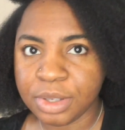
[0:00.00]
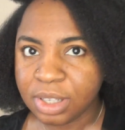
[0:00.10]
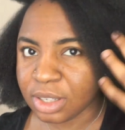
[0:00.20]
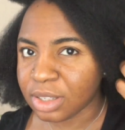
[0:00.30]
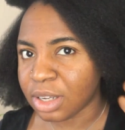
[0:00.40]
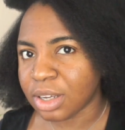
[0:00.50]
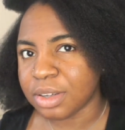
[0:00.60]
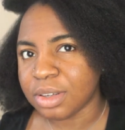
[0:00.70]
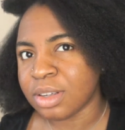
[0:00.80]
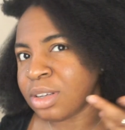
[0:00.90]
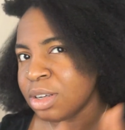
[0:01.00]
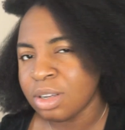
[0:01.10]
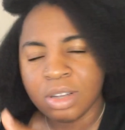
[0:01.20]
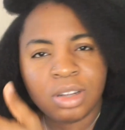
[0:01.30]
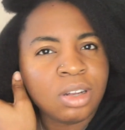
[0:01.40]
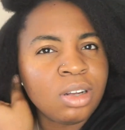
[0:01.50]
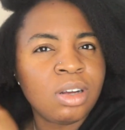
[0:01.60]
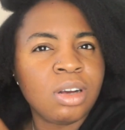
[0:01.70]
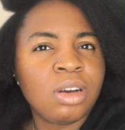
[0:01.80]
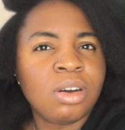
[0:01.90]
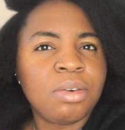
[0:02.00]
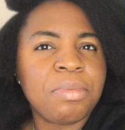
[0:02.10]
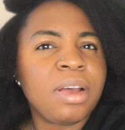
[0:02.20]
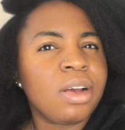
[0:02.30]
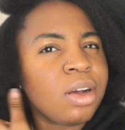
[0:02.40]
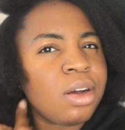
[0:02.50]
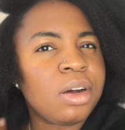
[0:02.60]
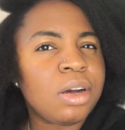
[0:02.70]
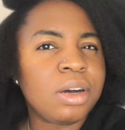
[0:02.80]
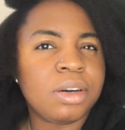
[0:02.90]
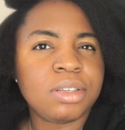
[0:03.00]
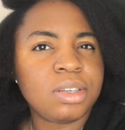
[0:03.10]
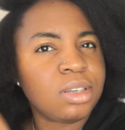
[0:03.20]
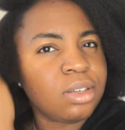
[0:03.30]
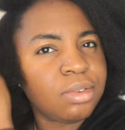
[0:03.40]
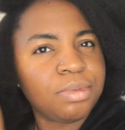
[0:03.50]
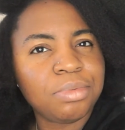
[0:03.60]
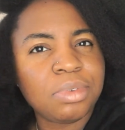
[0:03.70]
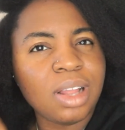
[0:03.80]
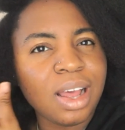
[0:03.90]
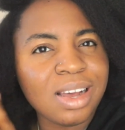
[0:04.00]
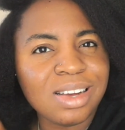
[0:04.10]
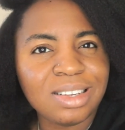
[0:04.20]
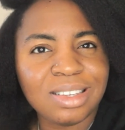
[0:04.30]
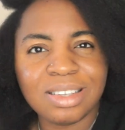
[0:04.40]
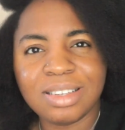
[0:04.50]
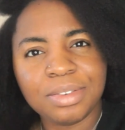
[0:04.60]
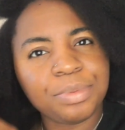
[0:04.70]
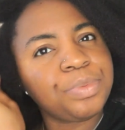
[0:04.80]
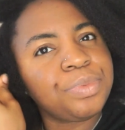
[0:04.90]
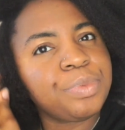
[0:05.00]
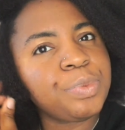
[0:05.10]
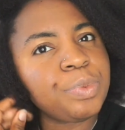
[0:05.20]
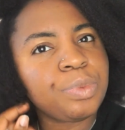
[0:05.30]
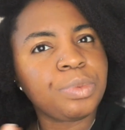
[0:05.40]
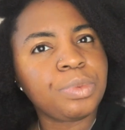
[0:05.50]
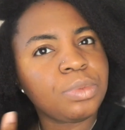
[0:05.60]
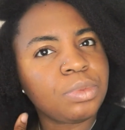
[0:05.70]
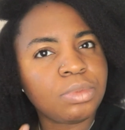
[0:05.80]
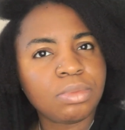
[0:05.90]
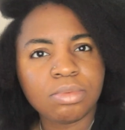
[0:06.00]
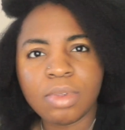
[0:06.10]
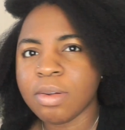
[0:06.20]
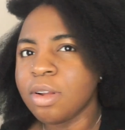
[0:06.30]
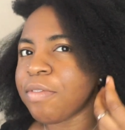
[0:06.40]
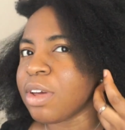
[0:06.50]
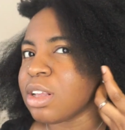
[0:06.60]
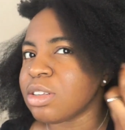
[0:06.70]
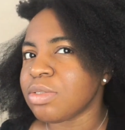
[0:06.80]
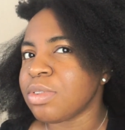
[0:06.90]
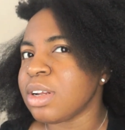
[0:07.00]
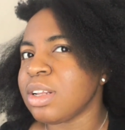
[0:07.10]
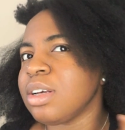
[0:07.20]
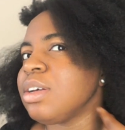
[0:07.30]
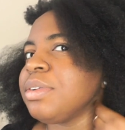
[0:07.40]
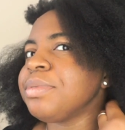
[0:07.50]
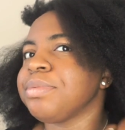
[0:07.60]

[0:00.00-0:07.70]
This is it. Oh my god, it's nice. I'm loving it already.